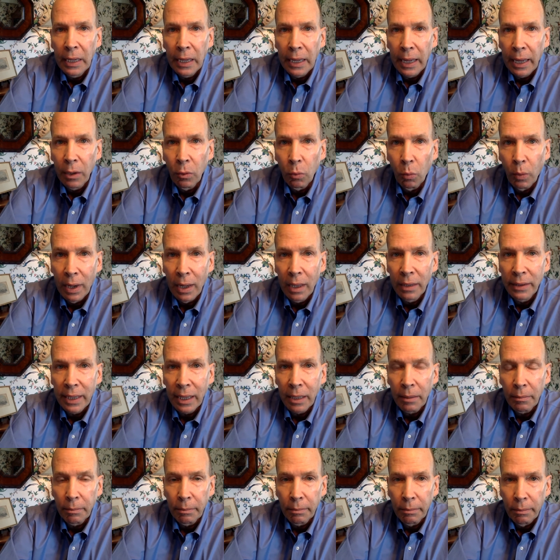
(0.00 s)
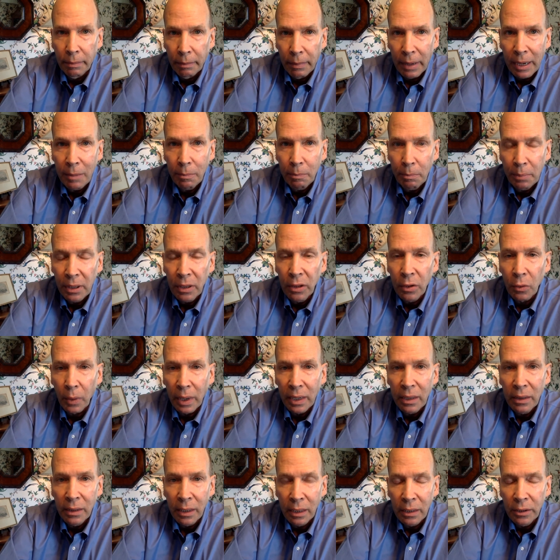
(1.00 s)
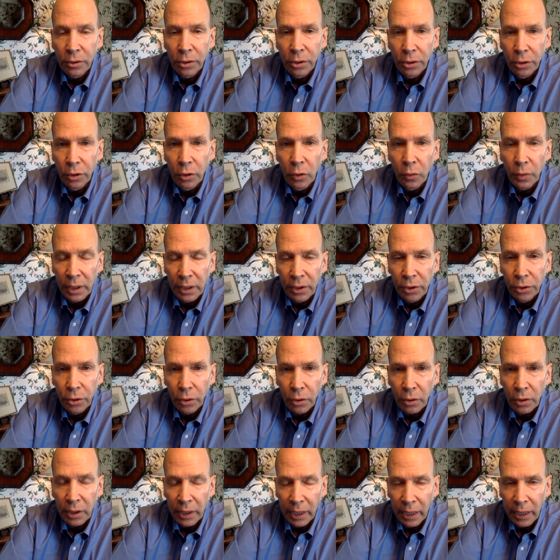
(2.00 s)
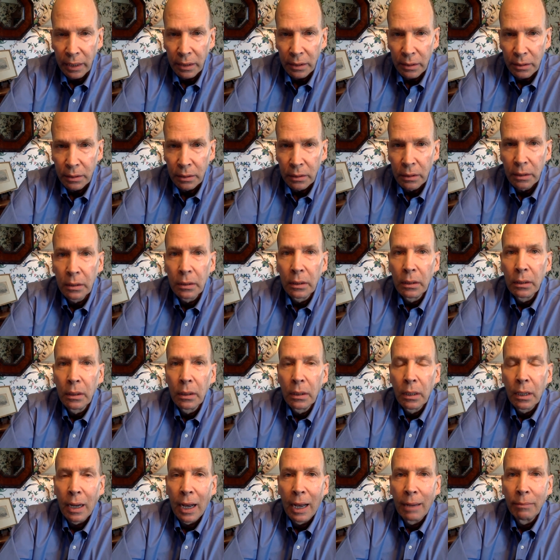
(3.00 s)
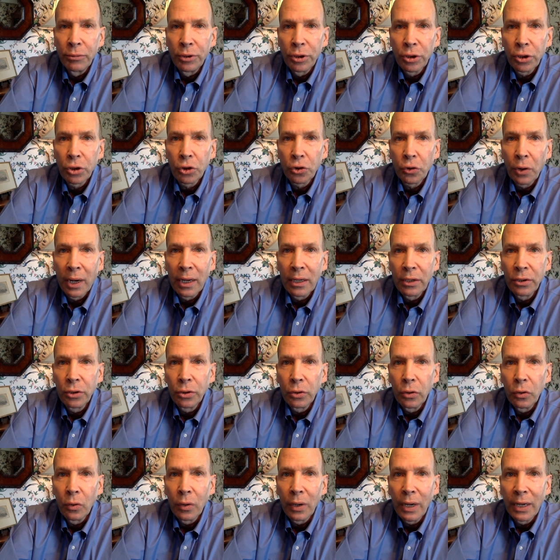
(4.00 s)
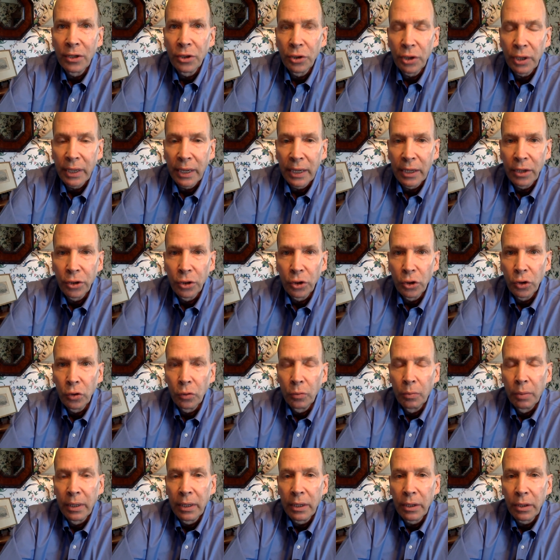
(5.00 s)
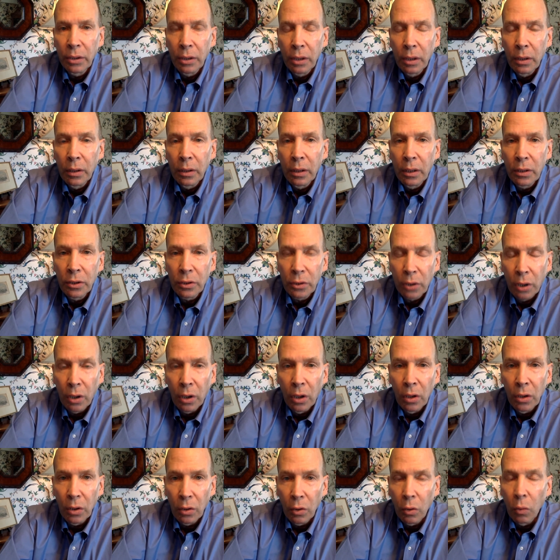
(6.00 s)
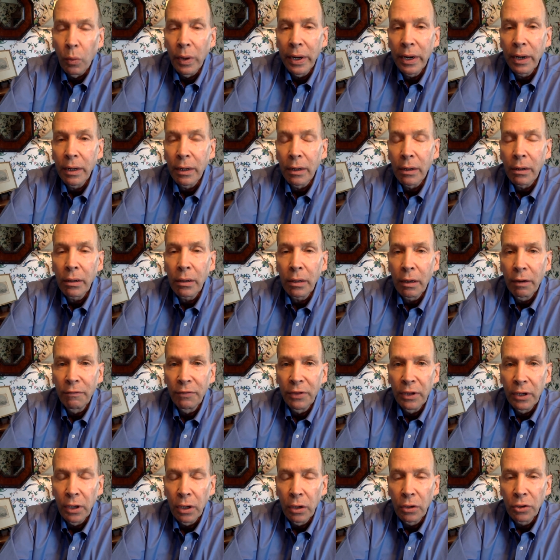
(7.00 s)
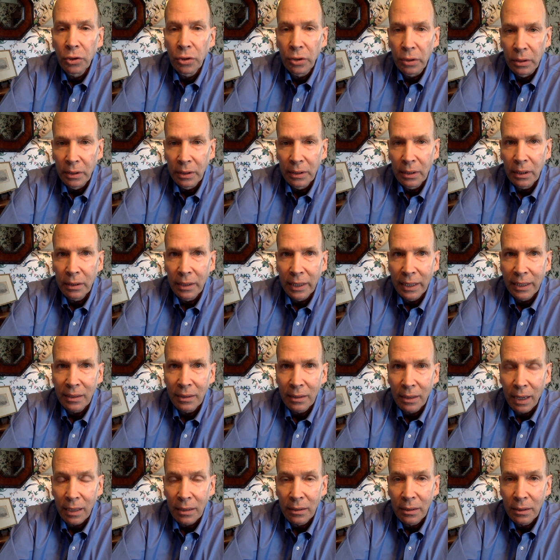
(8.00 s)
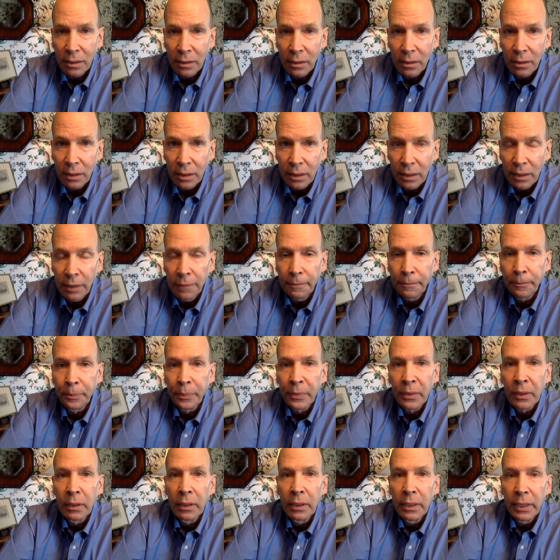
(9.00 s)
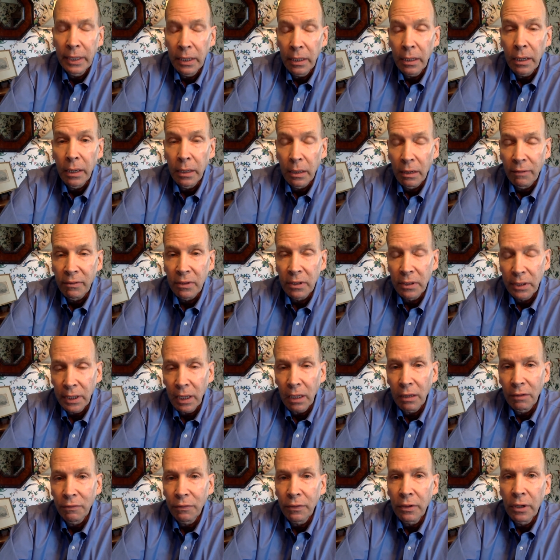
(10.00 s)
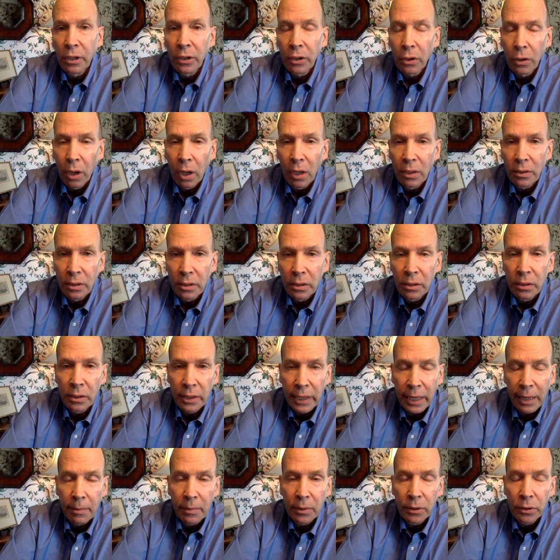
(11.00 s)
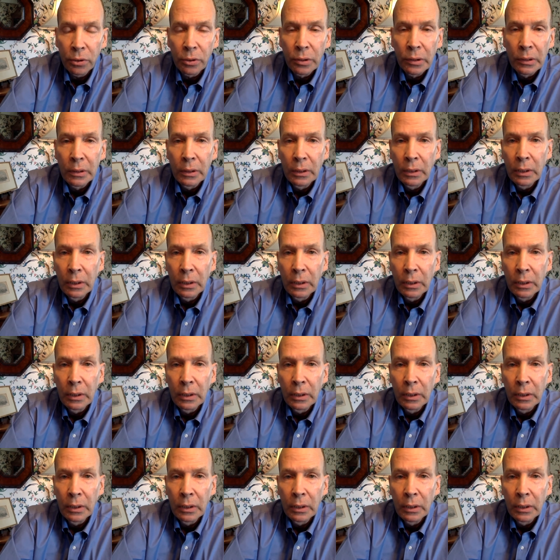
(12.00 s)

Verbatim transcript: And while that might be the right thing to do in your case, I'm just trying to educate you, make us all aware of the notion that toxicity in and of itself causes damage.